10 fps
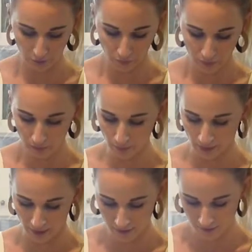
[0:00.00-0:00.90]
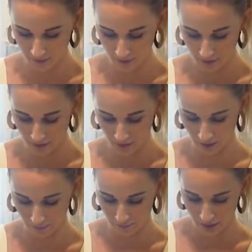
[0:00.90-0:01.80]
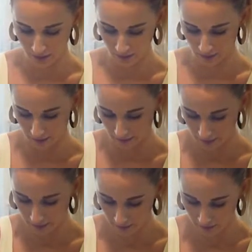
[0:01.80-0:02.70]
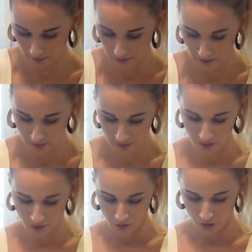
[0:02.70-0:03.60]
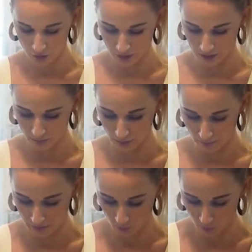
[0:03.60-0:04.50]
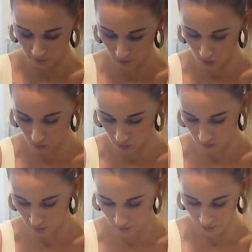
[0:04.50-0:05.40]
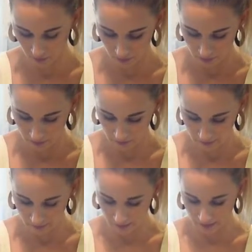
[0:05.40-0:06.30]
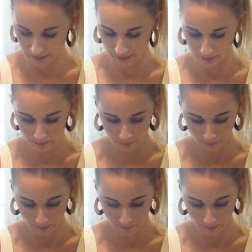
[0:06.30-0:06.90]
3 bags, it's gonna have 9. So that's probably 1 whole lime.